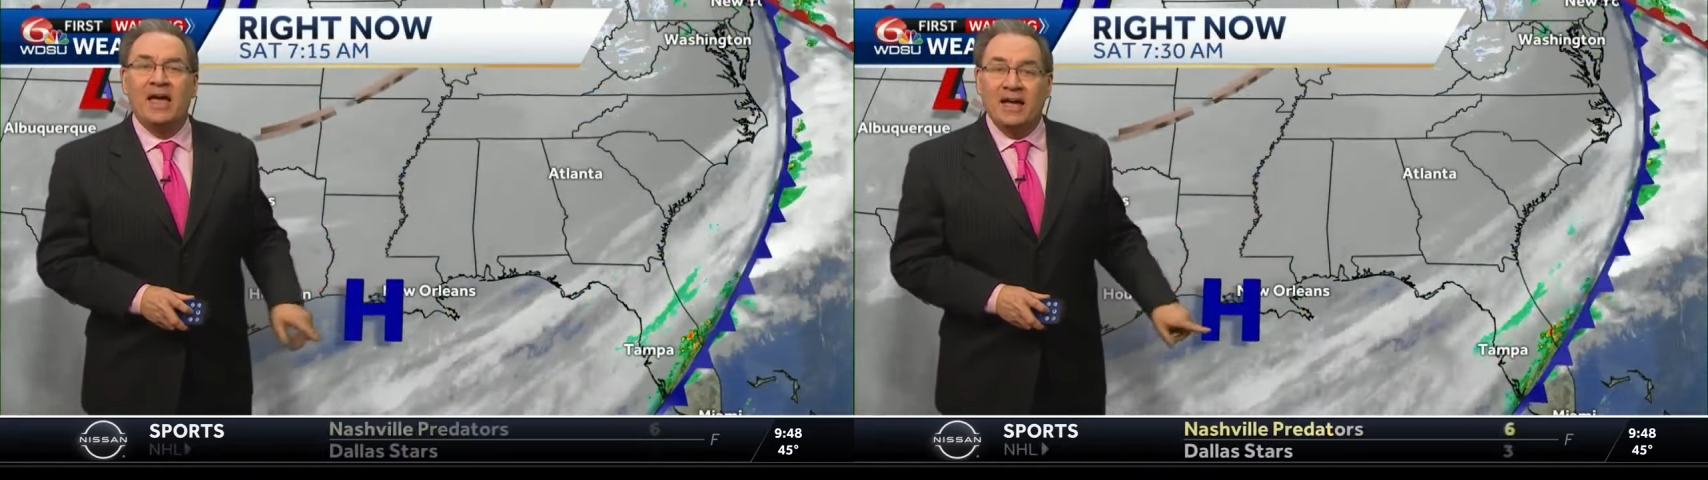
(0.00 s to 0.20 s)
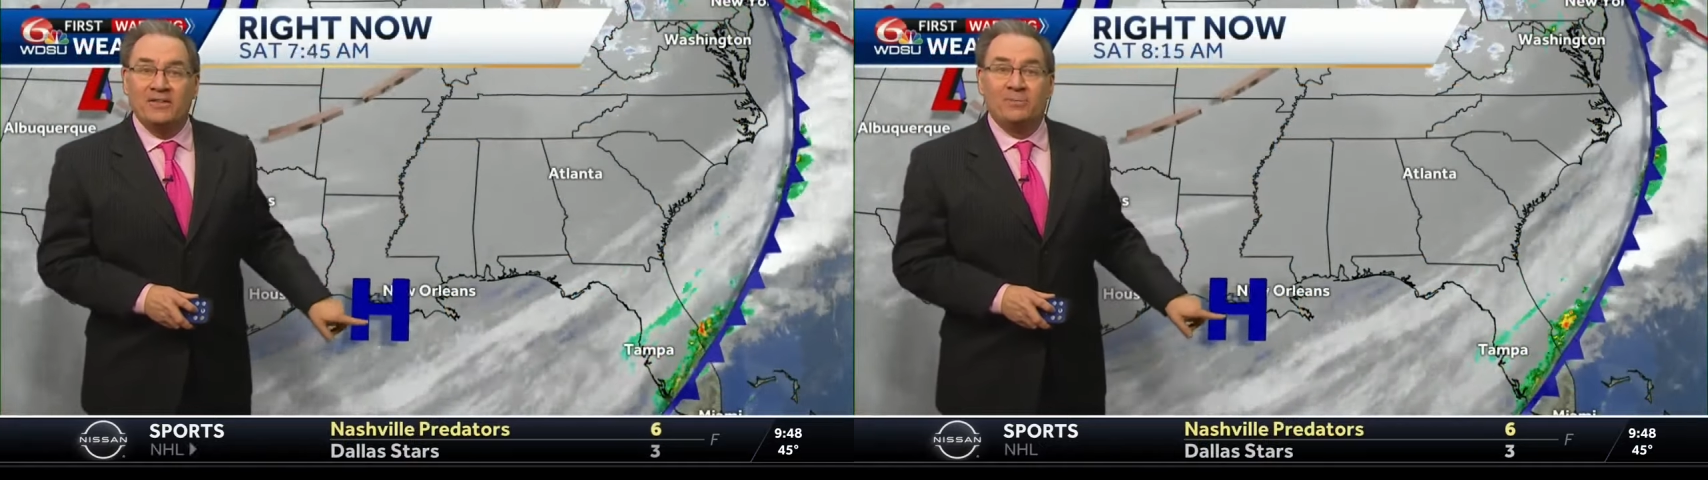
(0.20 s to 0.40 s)

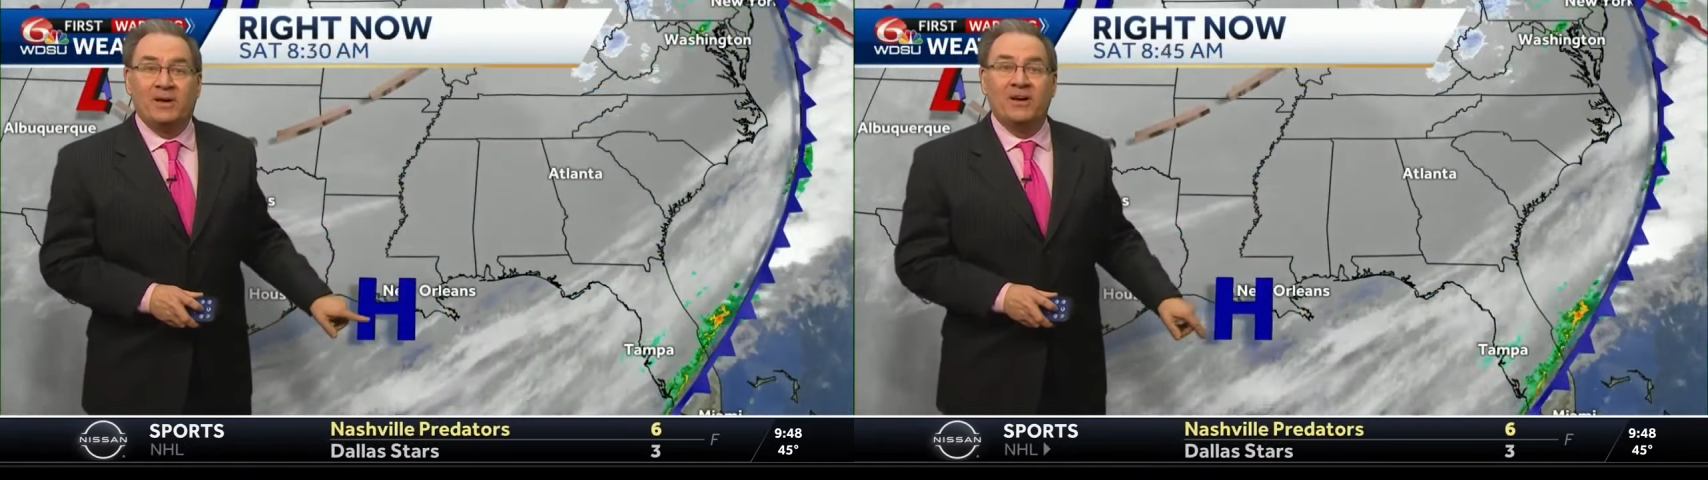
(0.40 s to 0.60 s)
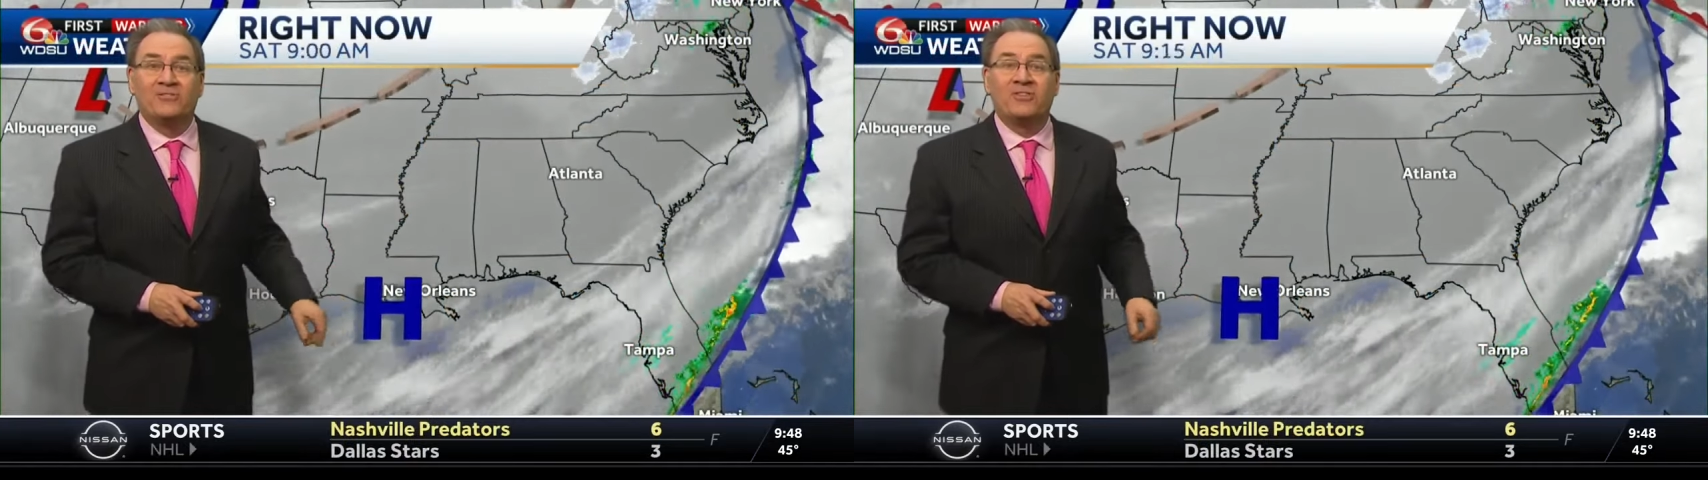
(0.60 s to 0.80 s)
It's
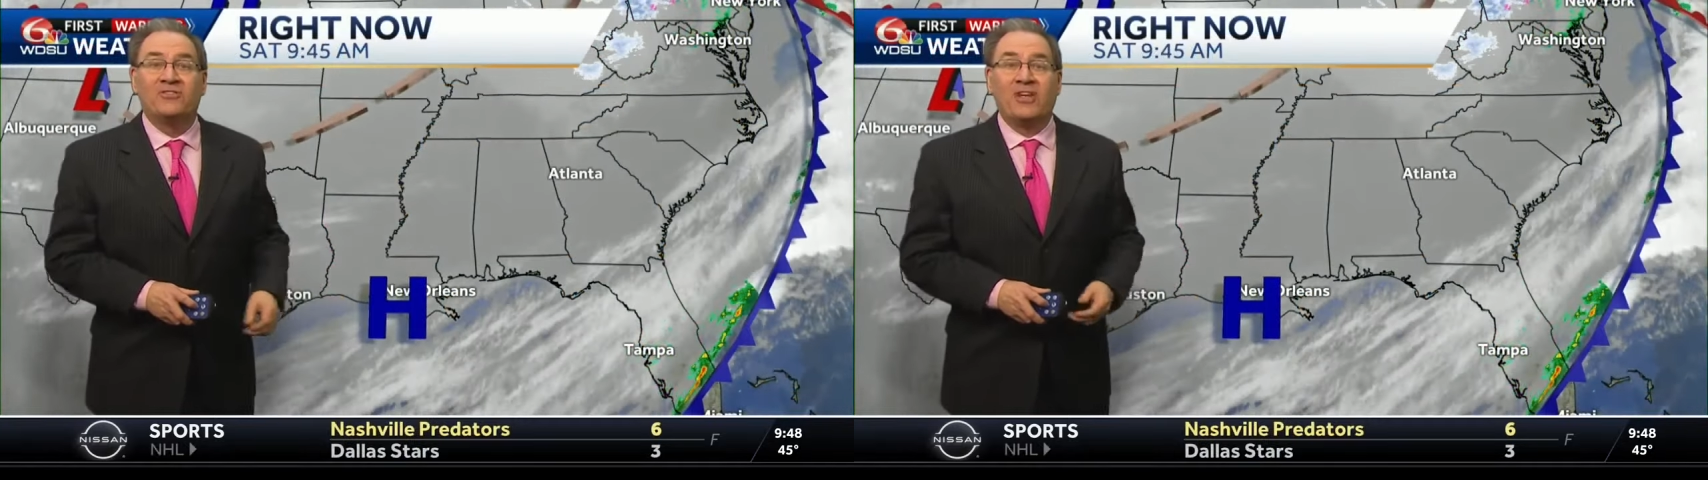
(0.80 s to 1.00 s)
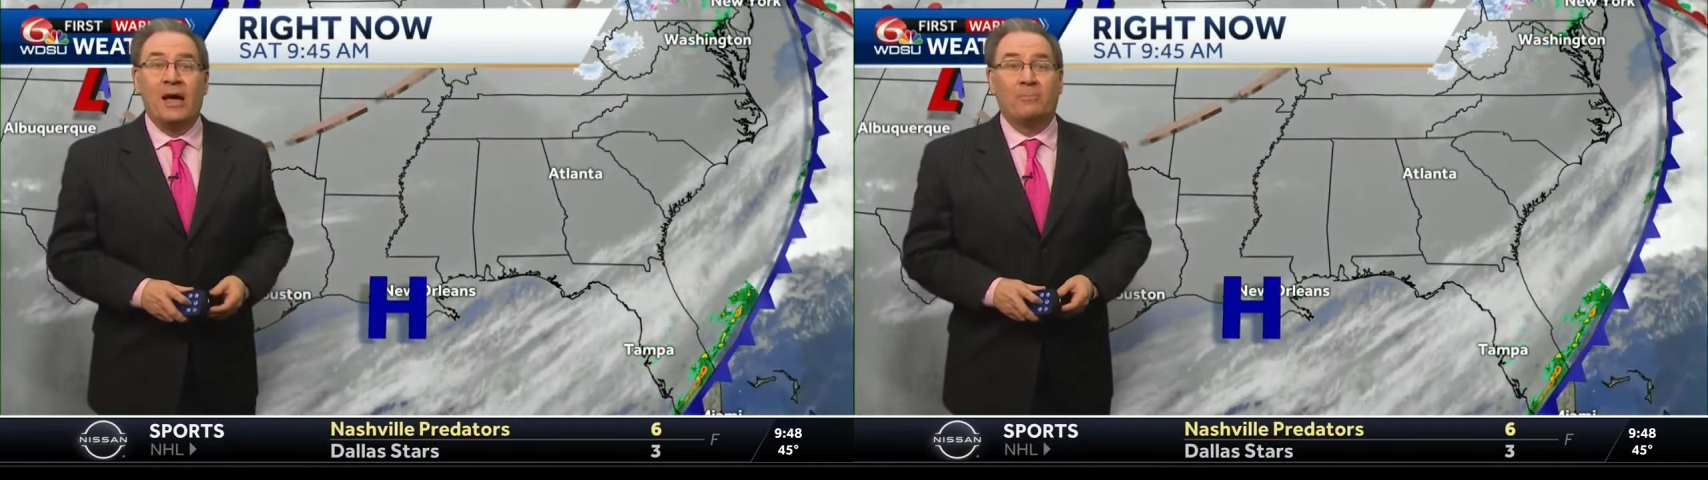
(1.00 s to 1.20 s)
because
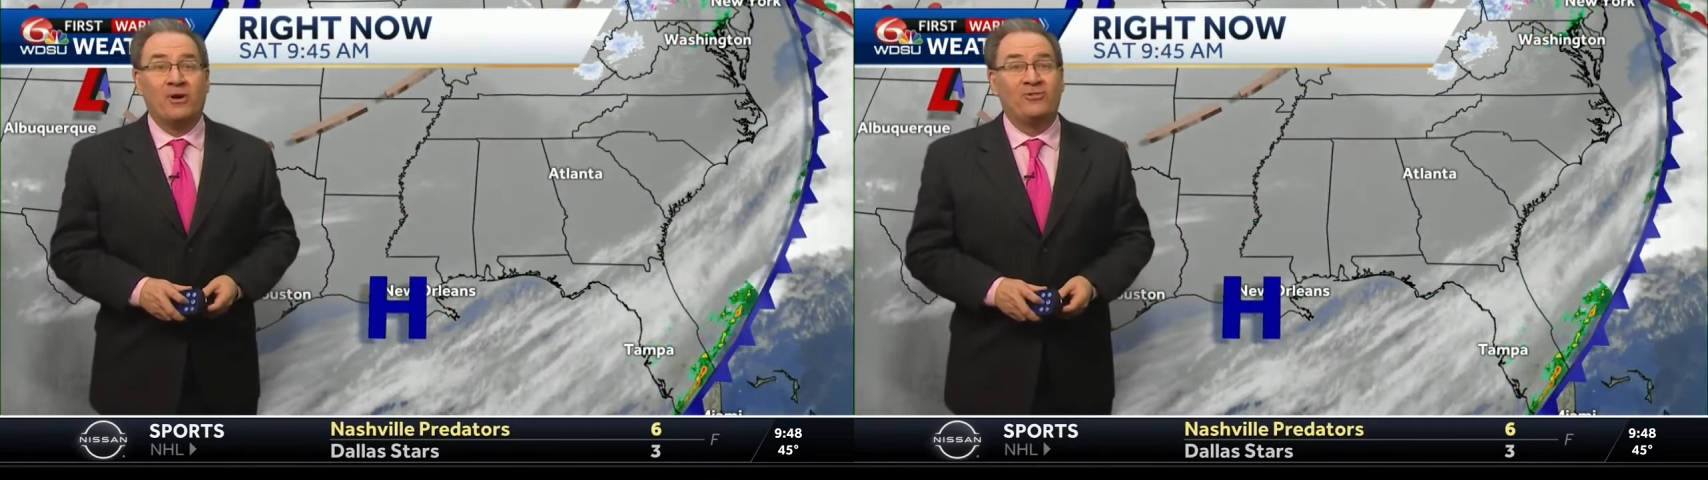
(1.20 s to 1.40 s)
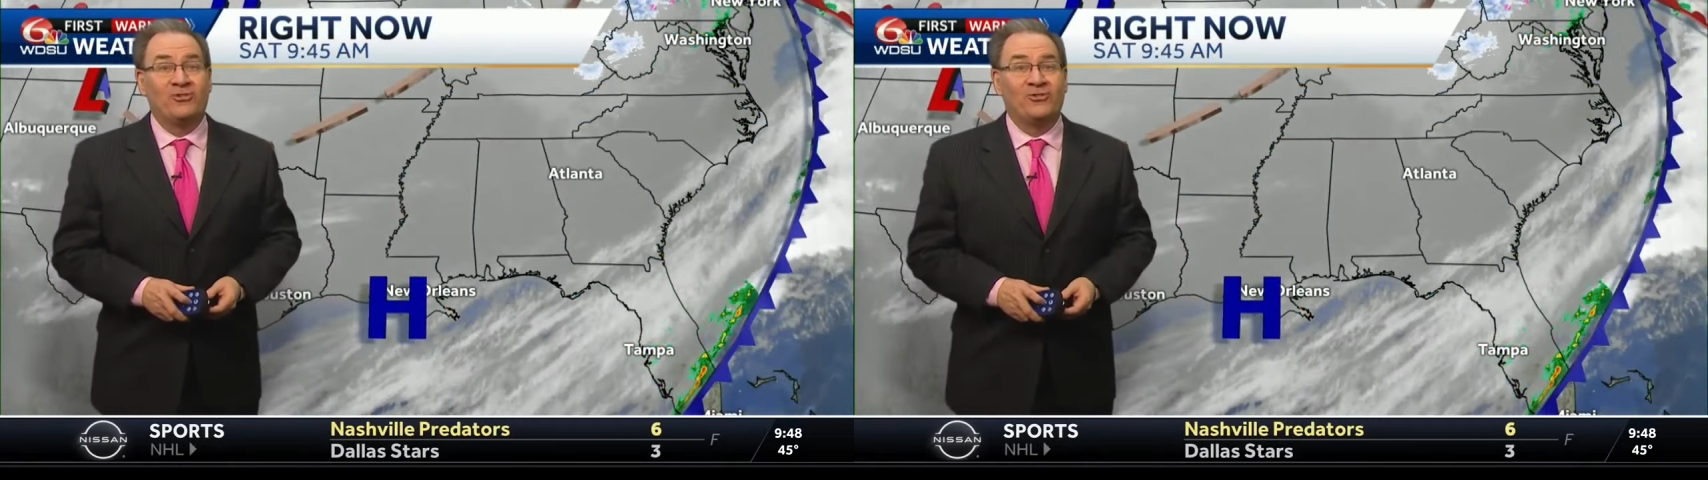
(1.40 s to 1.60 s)
this high pressure